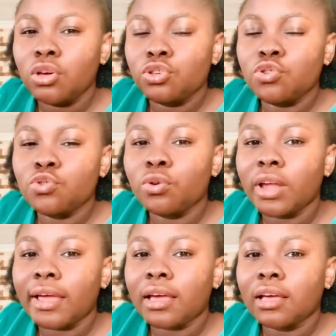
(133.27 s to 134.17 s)
you know,
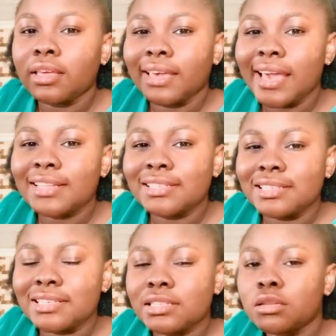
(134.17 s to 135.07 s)
like get
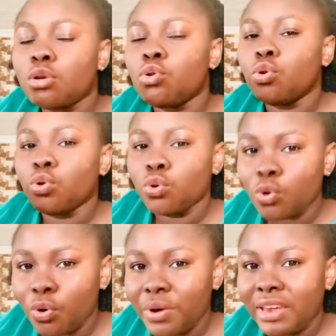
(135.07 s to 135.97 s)
this
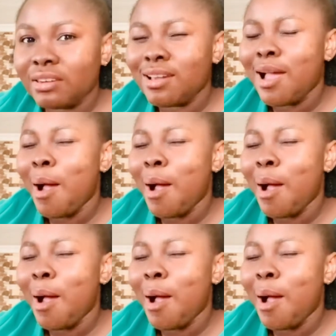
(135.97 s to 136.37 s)
glowing